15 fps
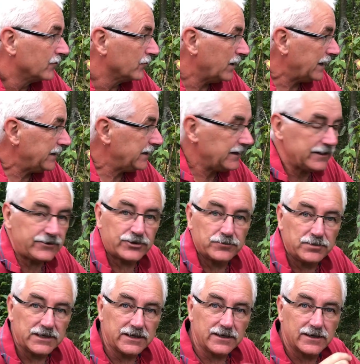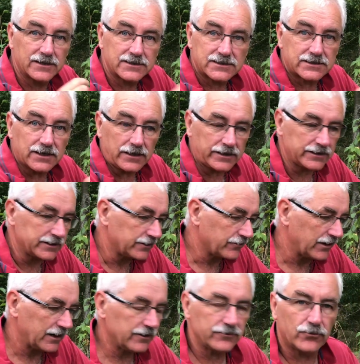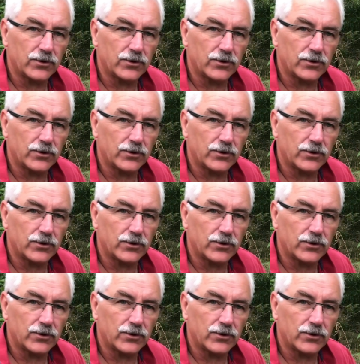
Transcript: ready to be stuck in the ground.